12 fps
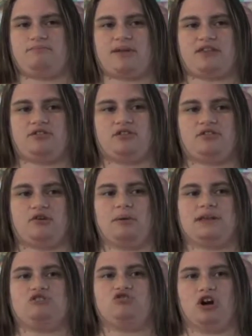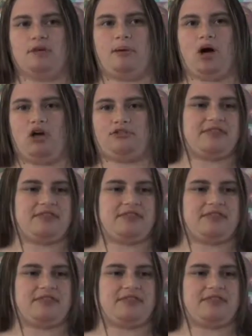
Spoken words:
basically throwing dirt balls